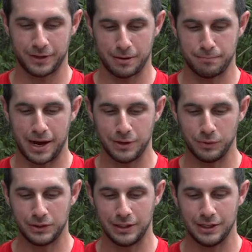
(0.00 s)
combined
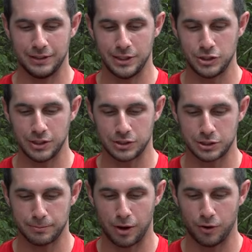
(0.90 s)
with the indigenous
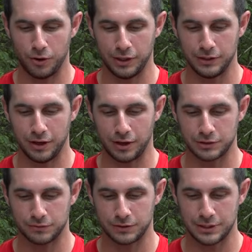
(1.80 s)
small herding
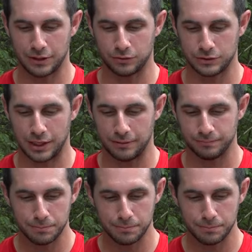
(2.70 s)
dogs of the Teckle type,